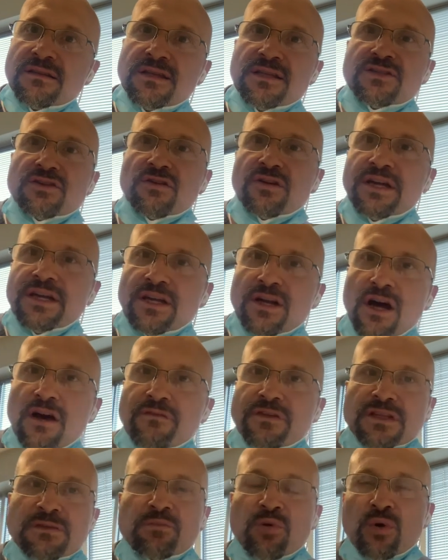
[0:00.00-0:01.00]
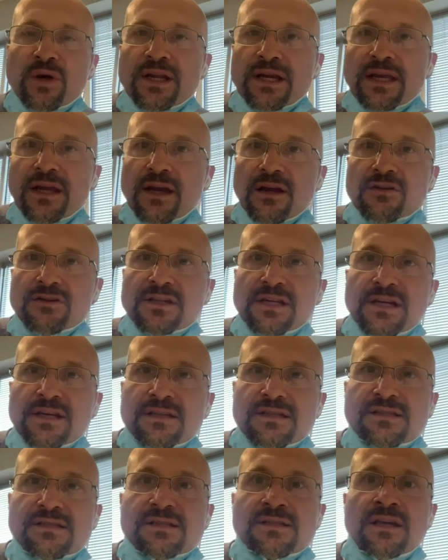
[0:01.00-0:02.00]
These are in-office point-of-care
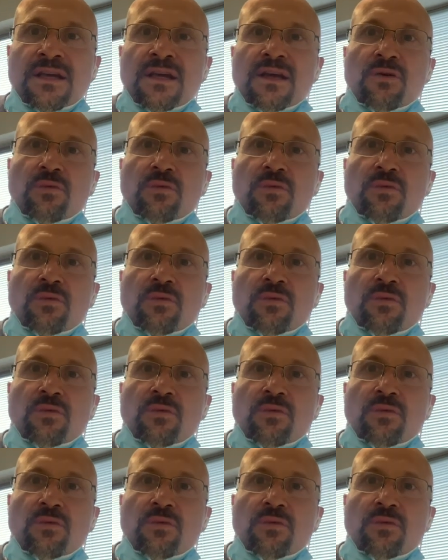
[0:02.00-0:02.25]
tests.